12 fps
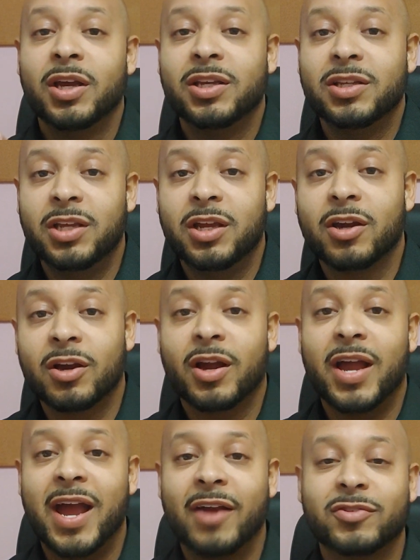
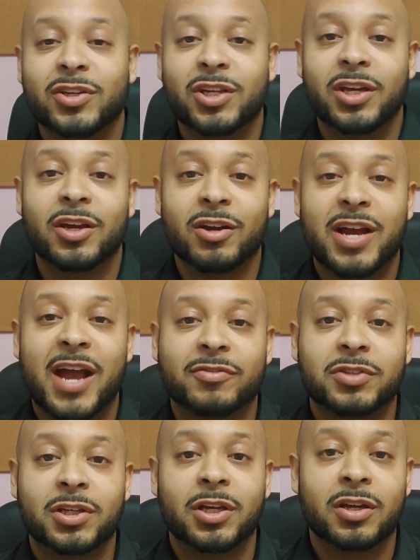year after year
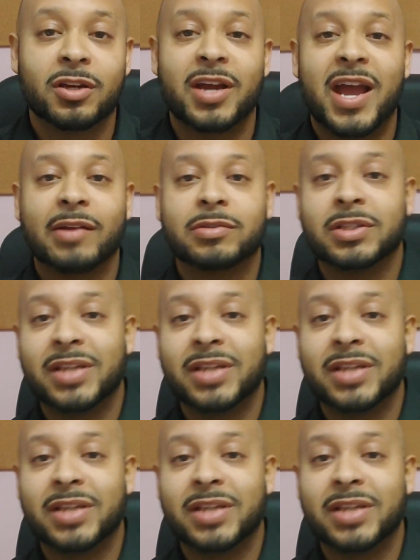after year after